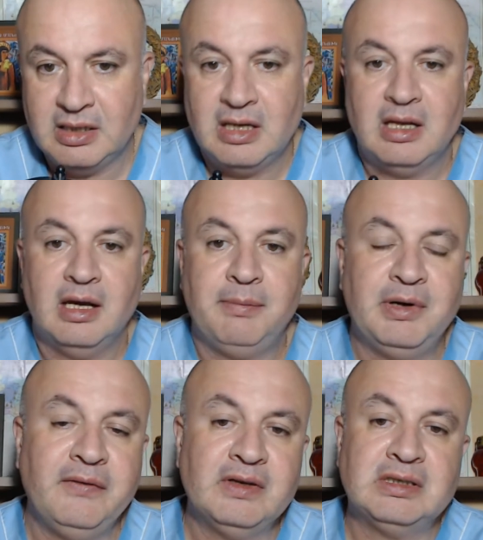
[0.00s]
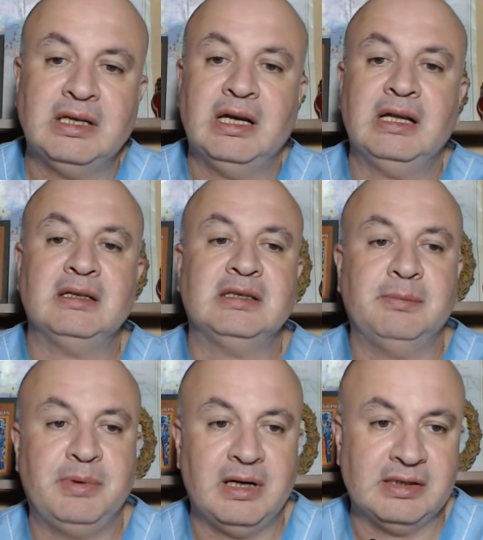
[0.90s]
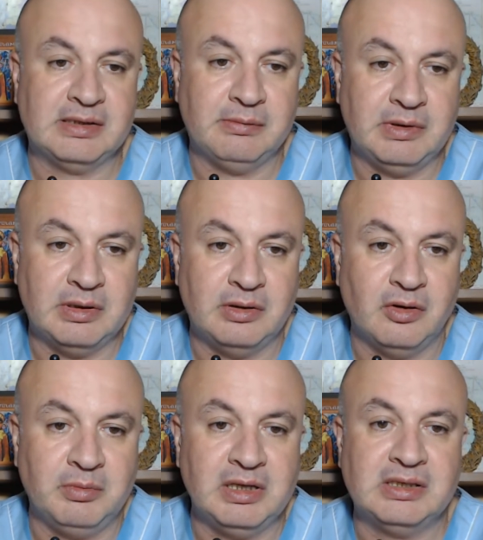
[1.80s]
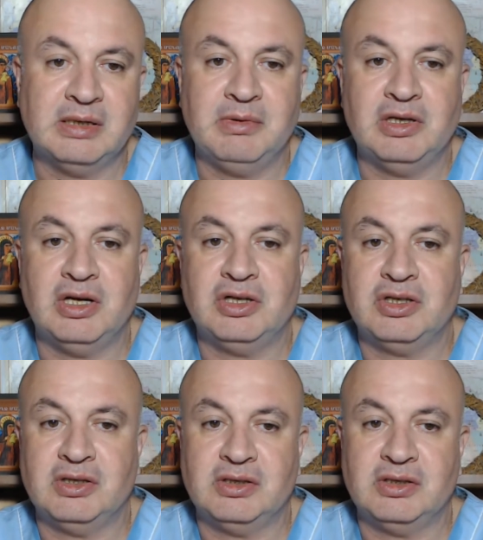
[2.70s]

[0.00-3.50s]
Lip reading: A previously healthy person with a normal examination